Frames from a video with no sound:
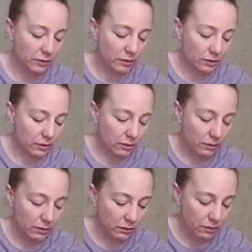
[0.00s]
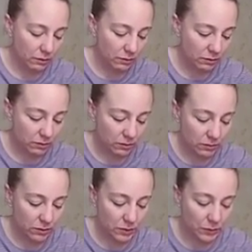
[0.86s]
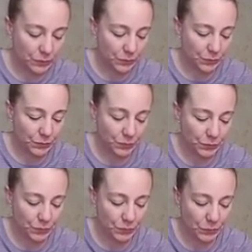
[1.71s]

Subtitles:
[no speech]